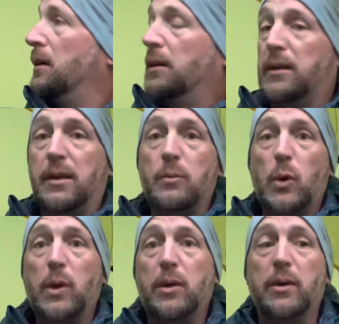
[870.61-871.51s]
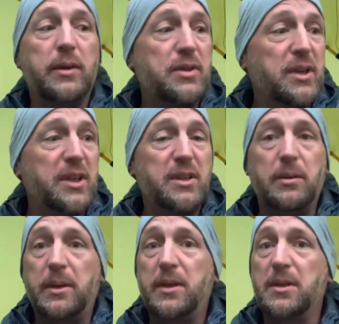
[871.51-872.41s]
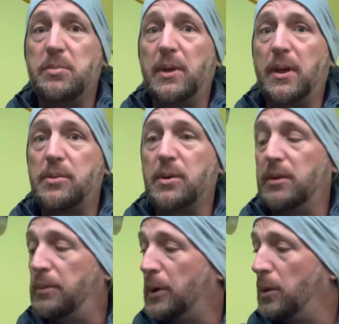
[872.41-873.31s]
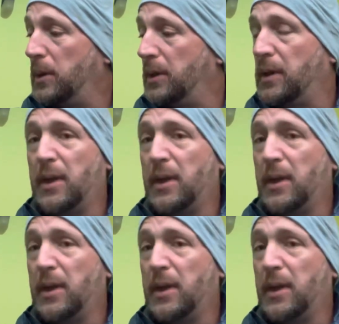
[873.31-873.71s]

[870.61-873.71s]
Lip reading: and keeping all the condensation away. It's been absolutely brilliant.